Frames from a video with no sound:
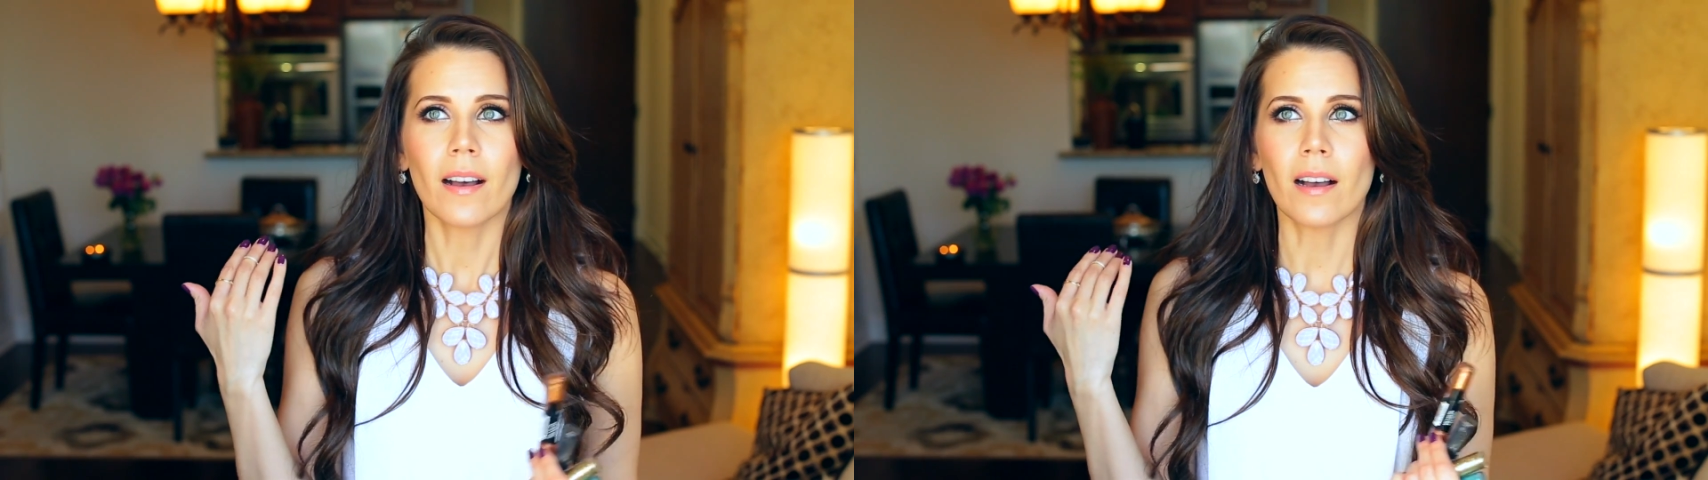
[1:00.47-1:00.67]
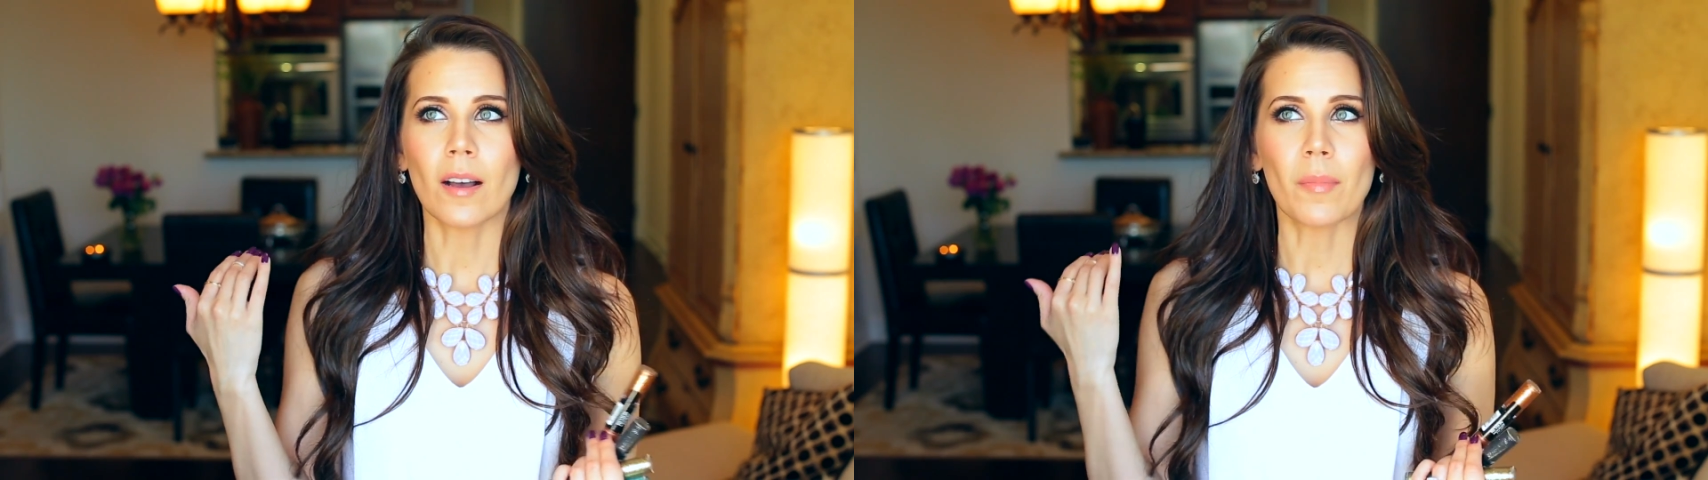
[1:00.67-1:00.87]

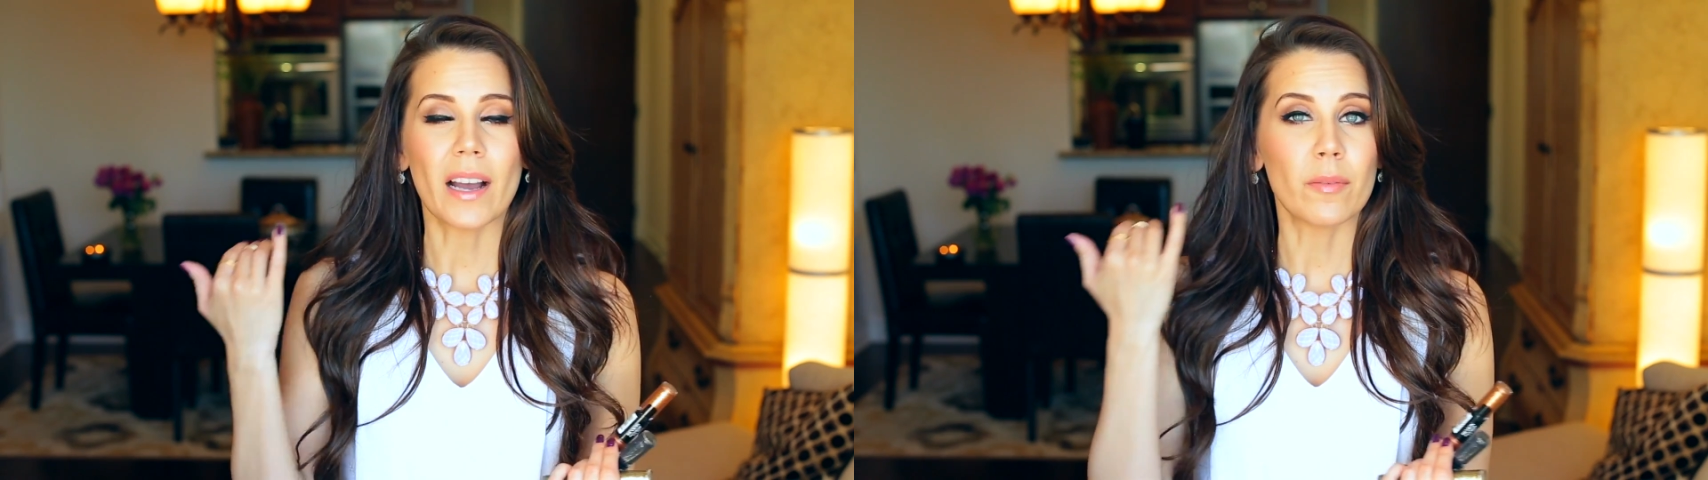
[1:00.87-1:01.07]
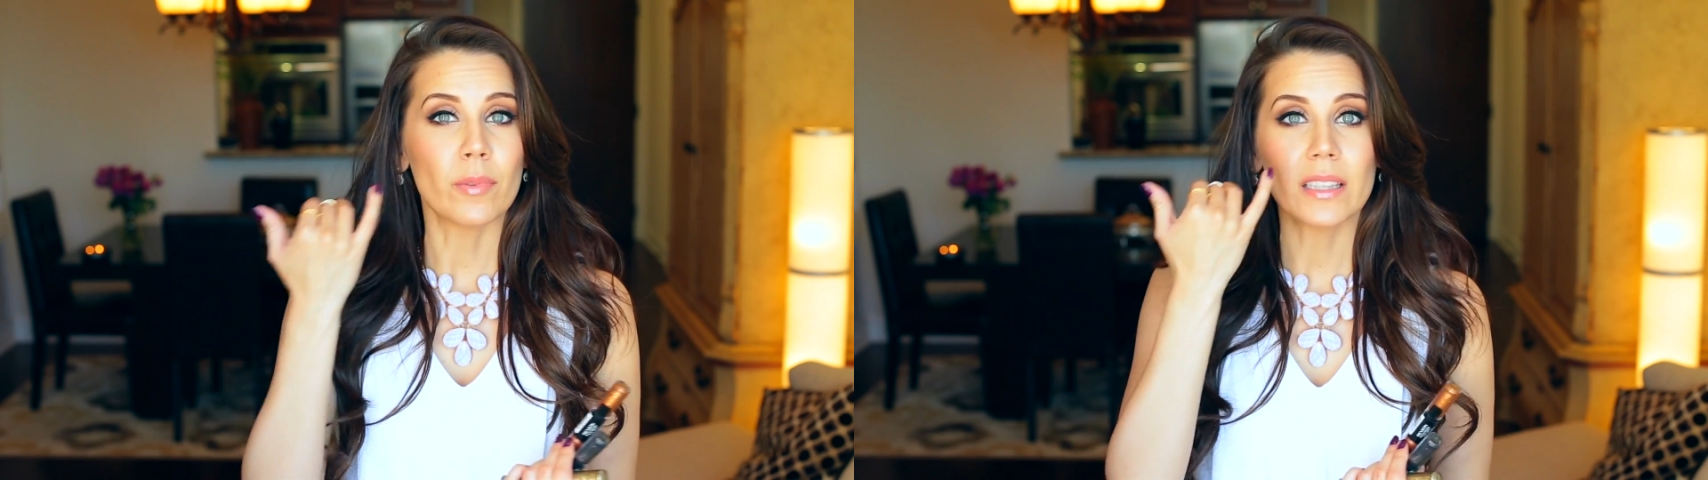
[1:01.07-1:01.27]
um,
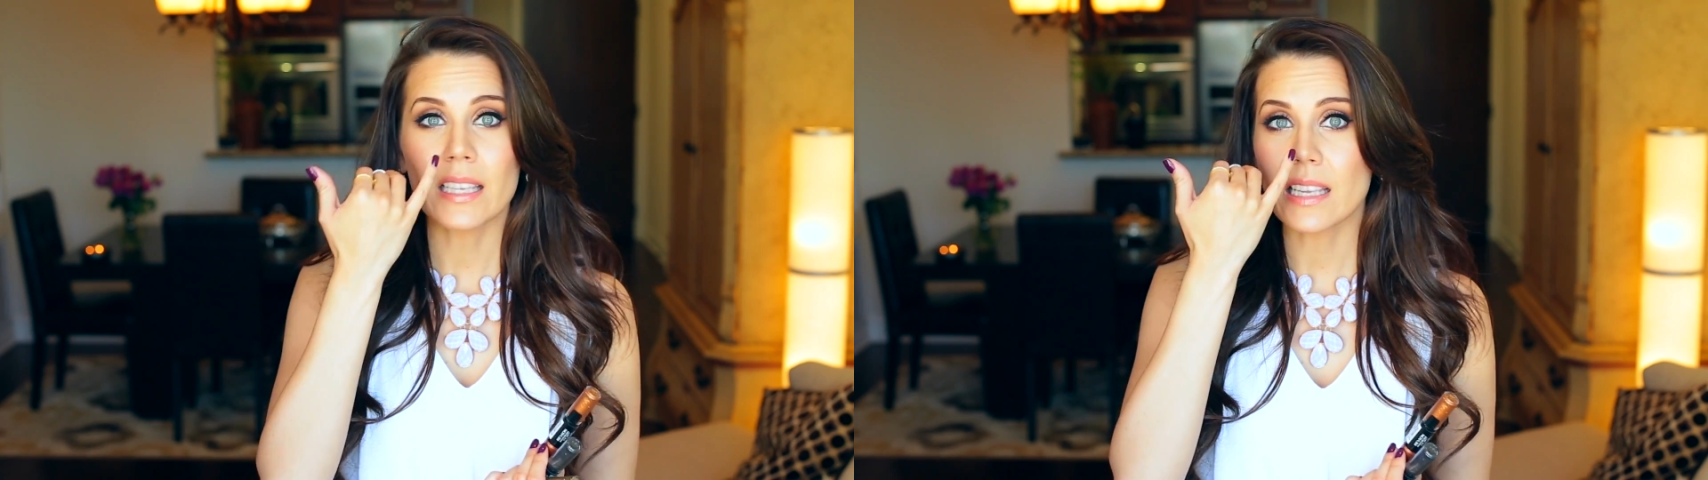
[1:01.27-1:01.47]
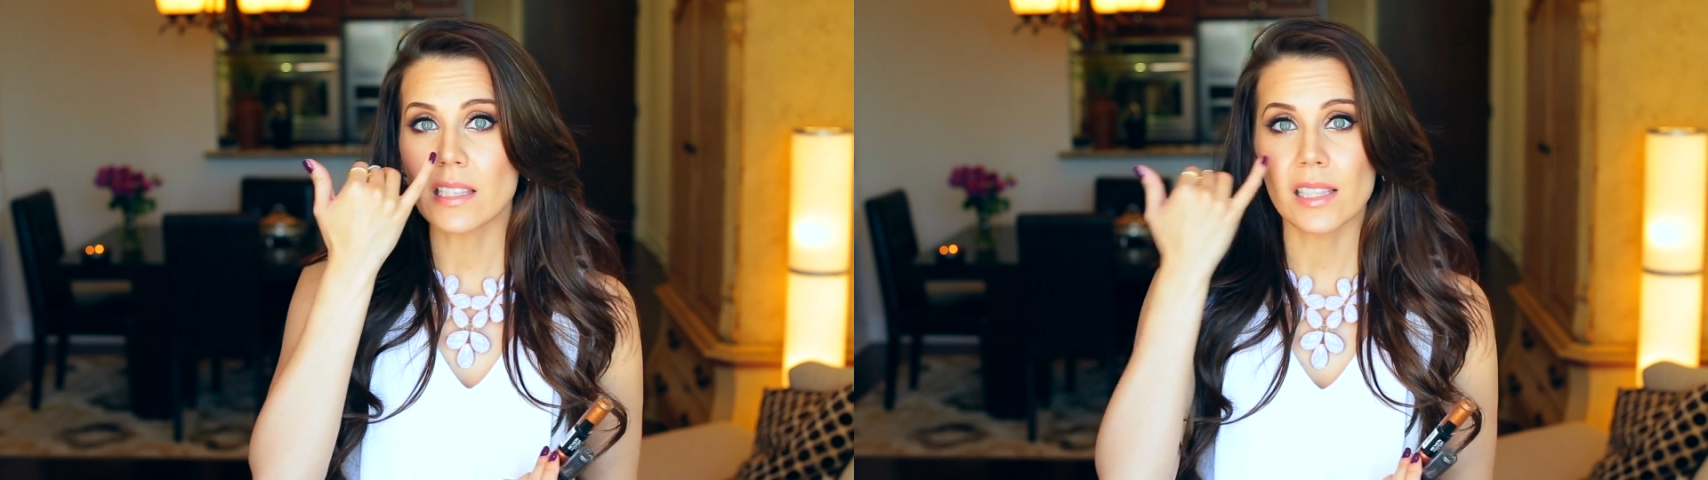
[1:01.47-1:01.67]
I really
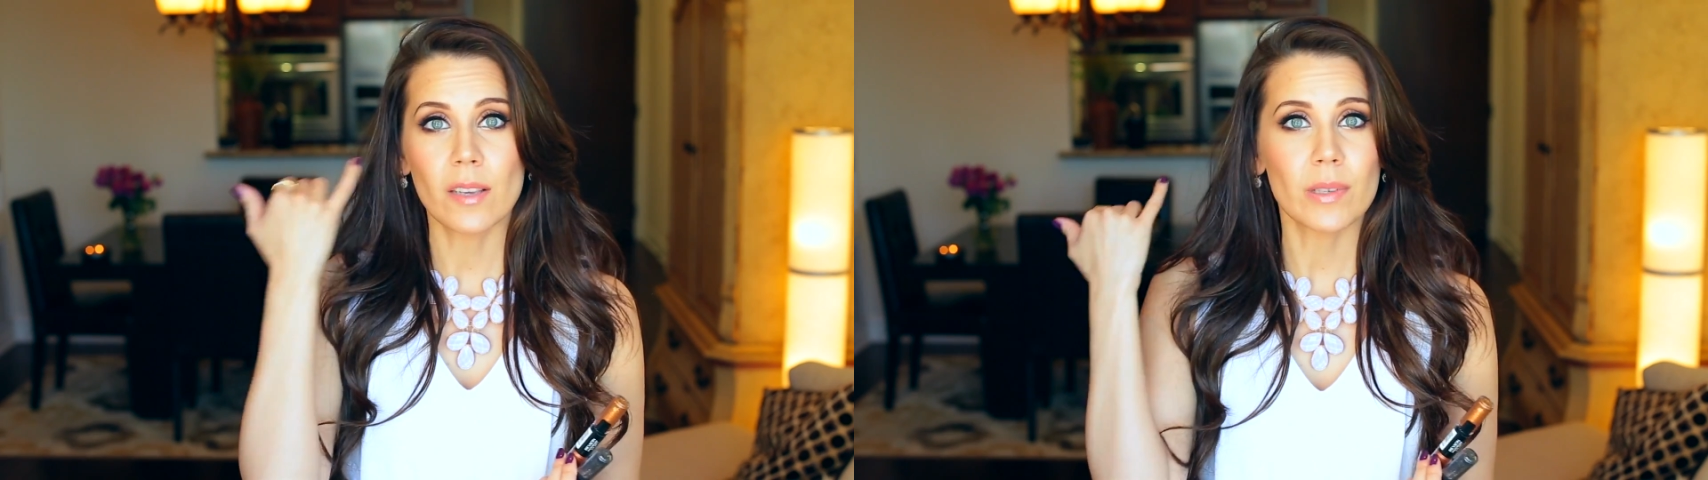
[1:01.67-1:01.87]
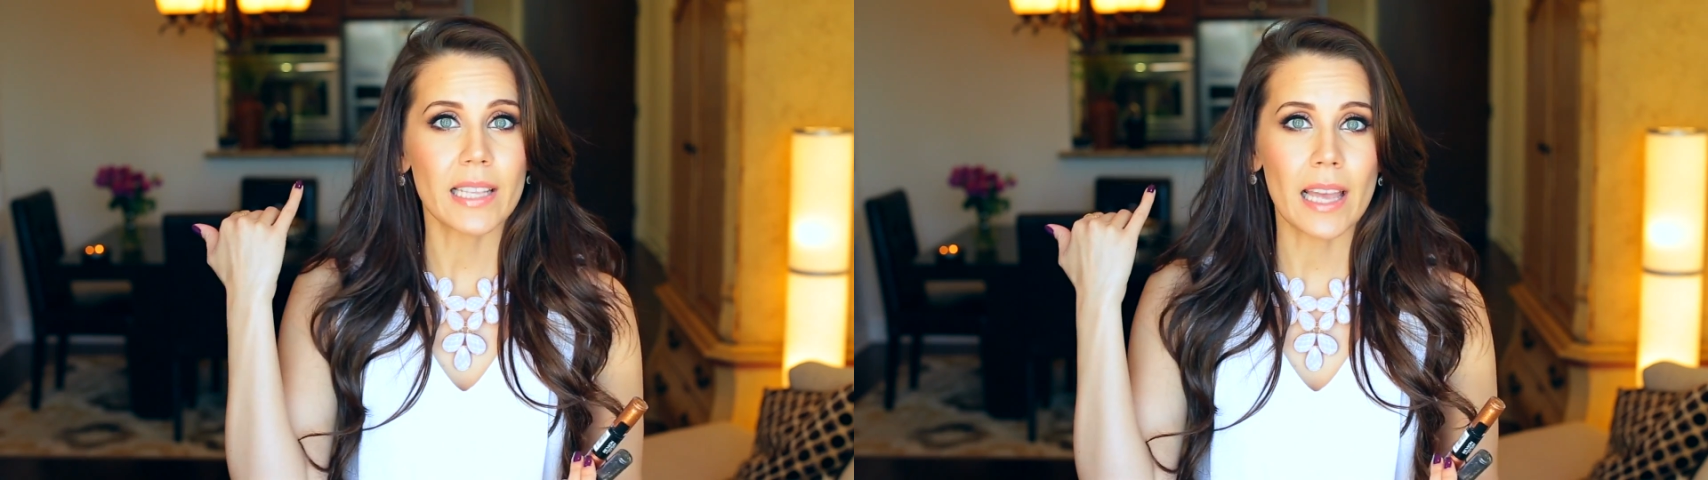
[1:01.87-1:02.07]
easily was